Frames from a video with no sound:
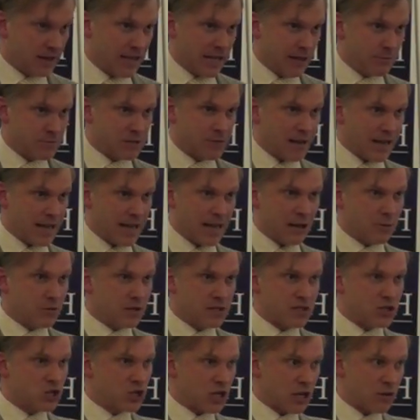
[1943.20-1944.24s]
claims about
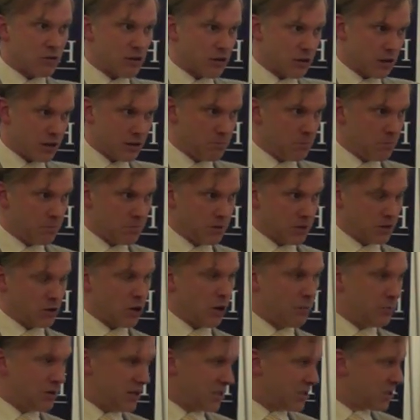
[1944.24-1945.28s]
how these show that the
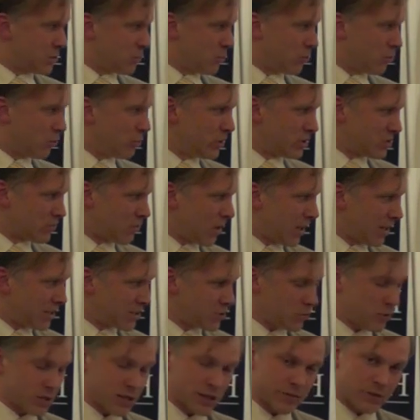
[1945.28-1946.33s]
economists were always right
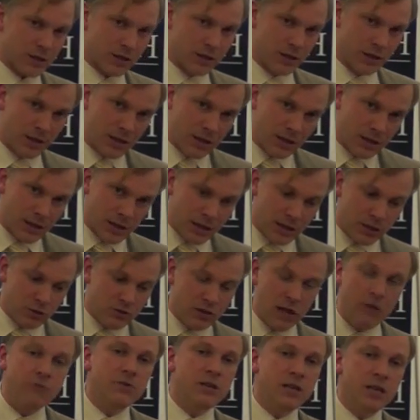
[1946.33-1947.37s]
or whatever. You
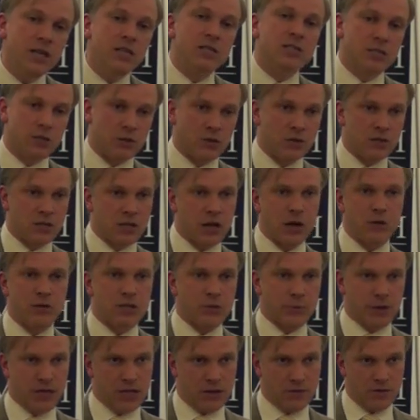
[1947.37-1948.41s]
don't need to go
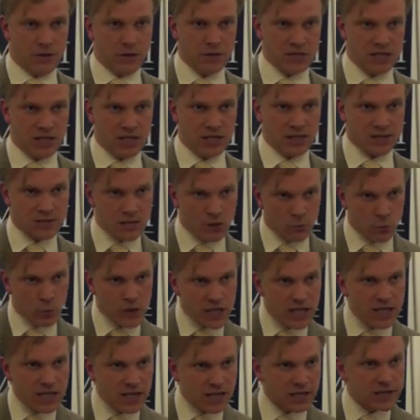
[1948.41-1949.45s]
to any of those things.
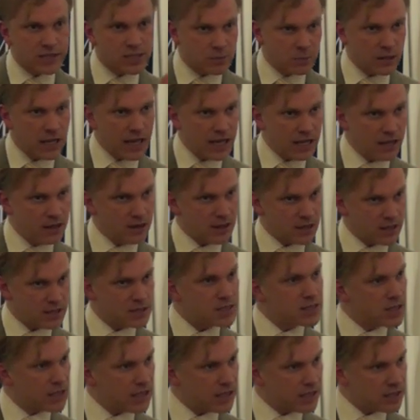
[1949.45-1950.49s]
We can explain
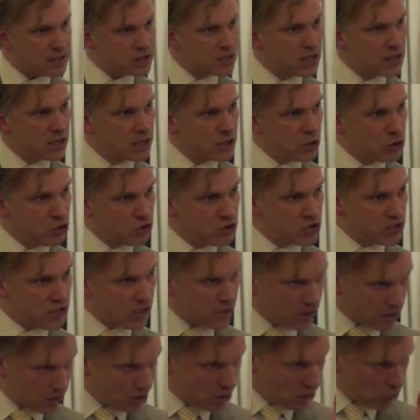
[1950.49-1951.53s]
these things
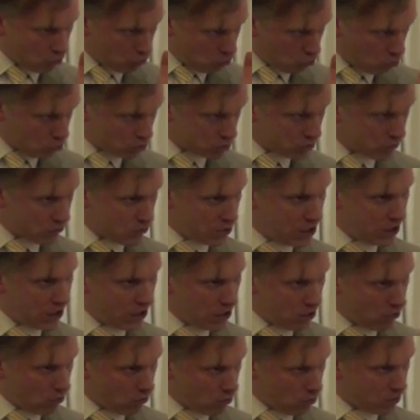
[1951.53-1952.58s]
using
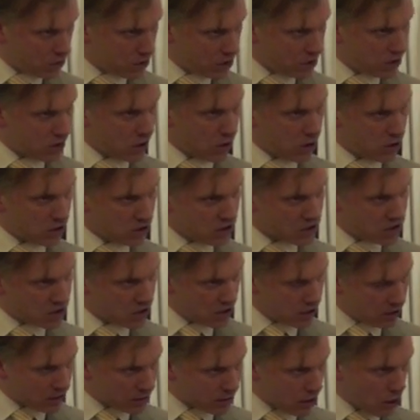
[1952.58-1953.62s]
ordinary, orthodox,
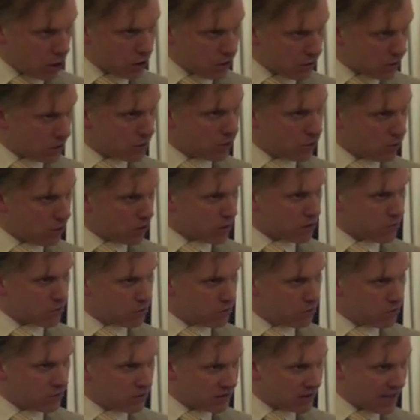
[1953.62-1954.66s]
long thought
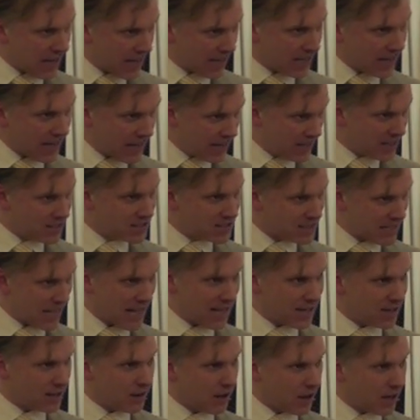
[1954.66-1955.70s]
through, decades
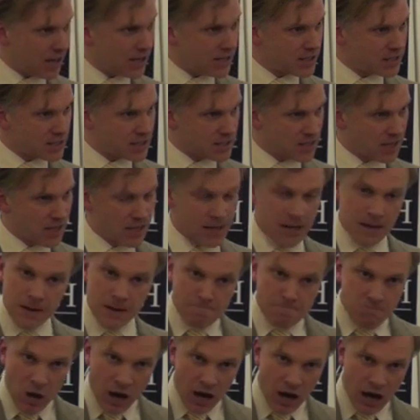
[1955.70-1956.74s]
analysed,
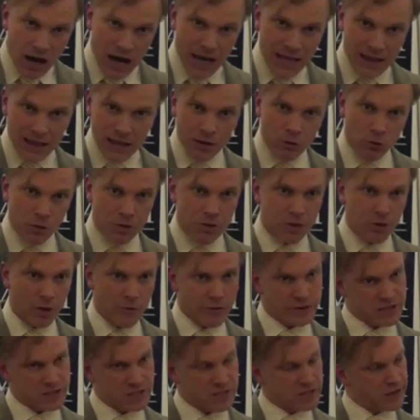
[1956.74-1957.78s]
highly
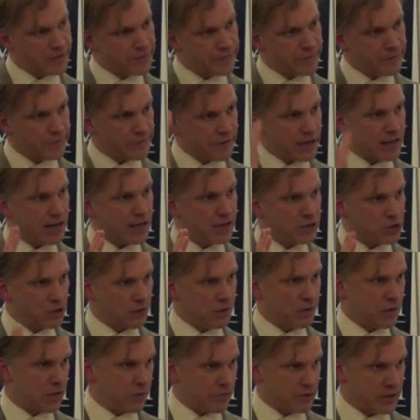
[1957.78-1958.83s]
authoritative financial
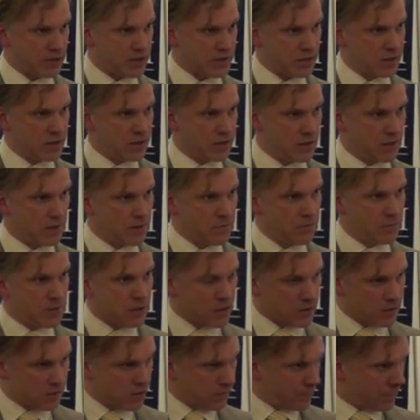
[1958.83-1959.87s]
theories.
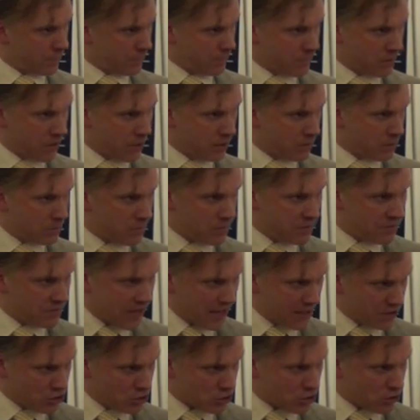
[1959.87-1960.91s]
The
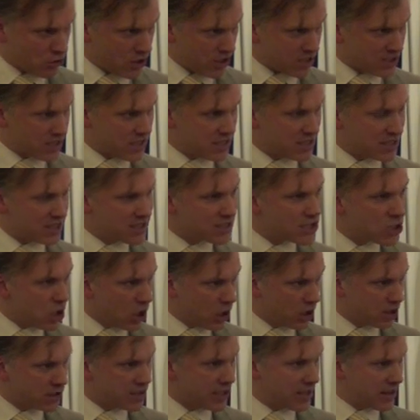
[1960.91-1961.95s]
financial crisis is
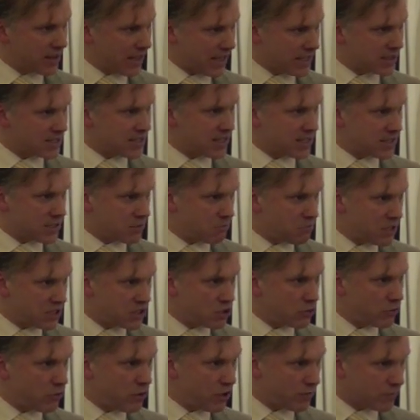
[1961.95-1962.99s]
not, in that sense, a
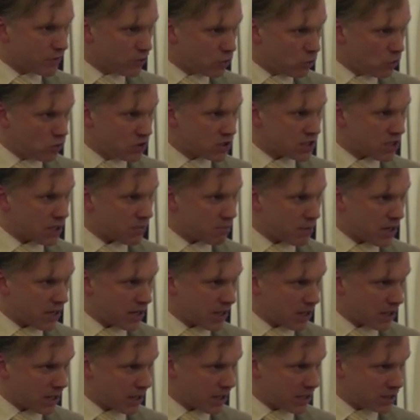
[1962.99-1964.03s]
mystery. Of course, my
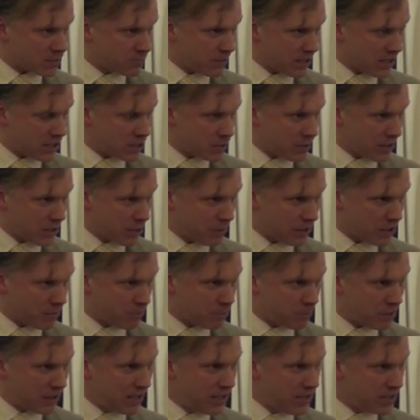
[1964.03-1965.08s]
explanation may not be
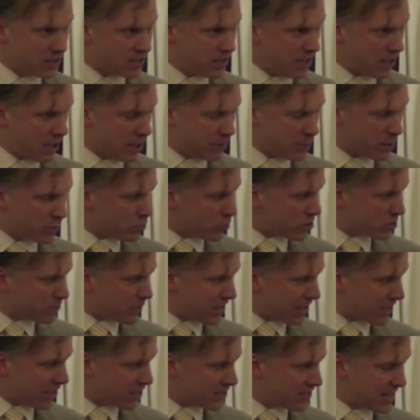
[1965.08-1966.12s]
complete, and people were
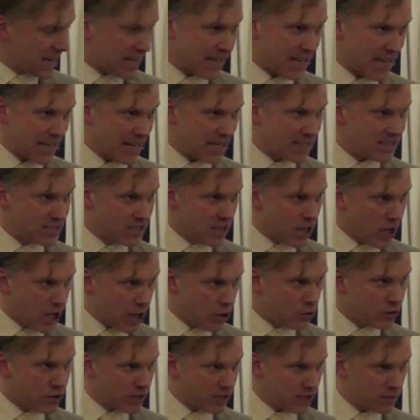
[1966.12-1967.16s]
spending decades
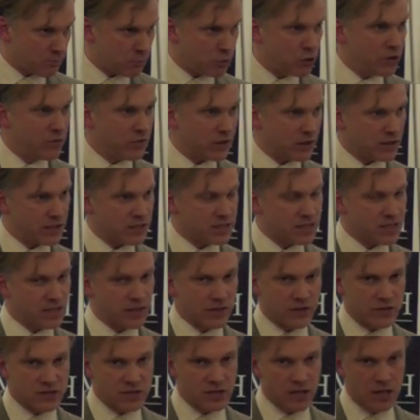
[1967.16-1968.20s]
honing and improving these
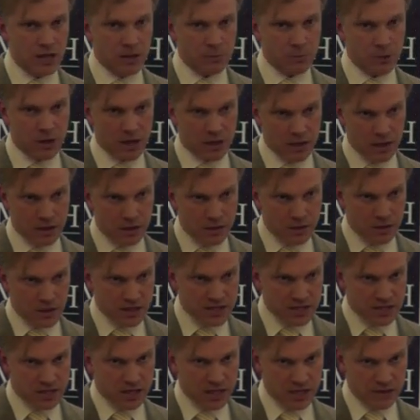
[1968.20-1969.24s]
things, but I think
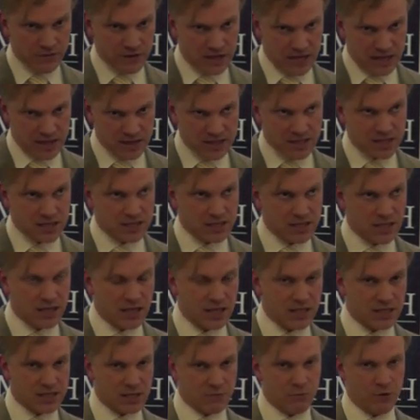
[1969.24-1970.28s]
this kind of analysis
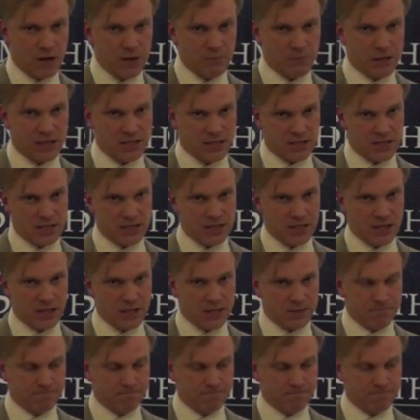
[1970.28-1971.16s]
is the right place to start.